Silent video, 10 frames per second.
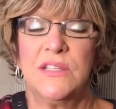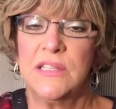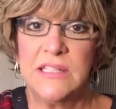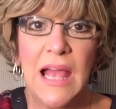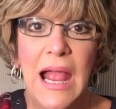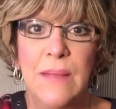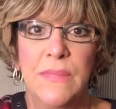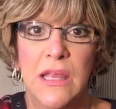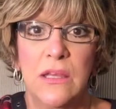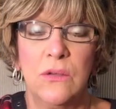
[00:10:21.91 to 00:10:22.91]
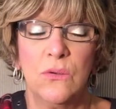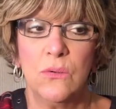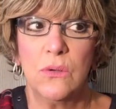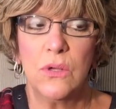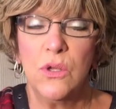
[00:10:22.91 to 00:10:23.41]
the time that
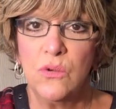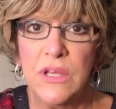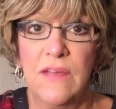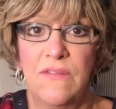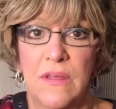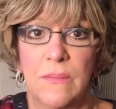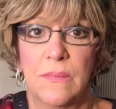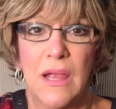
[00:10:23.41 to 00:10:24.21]
you, you give them.